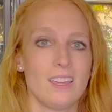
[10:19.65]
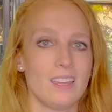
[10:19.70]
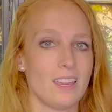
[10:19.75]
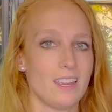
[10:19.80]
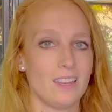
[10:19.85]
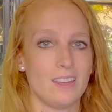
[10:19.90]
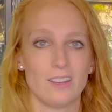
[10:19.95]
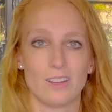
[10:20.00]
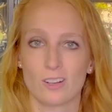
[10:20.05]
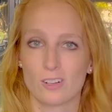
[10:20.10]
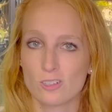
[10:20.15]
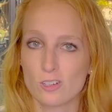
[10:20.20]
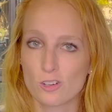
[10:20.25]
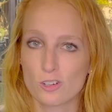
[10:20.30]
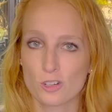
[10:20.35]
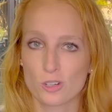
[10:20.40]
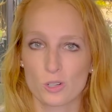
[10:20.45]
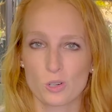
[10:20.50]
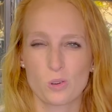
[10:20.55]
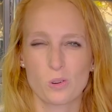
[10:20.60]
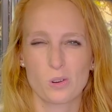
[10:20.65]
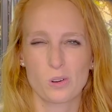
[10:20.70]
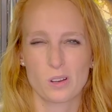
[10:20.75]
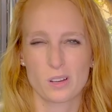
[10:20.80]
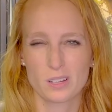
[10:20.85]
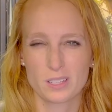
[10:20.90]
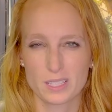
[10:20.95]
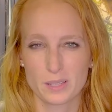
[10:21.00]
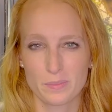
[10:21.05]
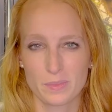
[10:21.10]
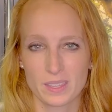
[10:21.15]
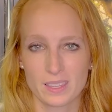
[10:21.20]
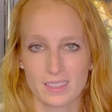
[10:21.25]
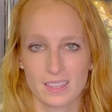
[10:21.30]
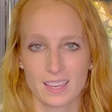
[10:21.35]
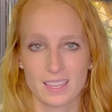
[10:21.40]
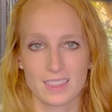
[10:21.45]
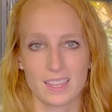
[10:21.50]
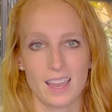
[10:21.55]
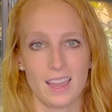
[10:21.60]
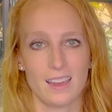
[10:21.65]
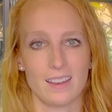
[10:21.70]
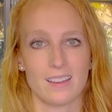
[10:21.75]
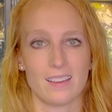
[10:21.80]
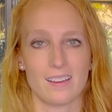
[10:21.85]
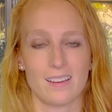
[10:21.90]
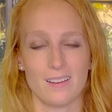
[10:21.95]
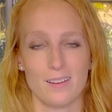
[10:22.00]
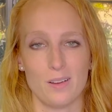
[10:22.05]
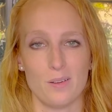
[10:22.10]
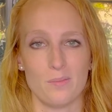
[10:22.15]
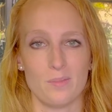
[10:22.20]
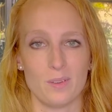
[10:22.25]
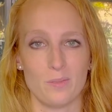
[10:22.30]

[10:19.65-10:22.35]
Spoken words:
in an enclosure door or something like that,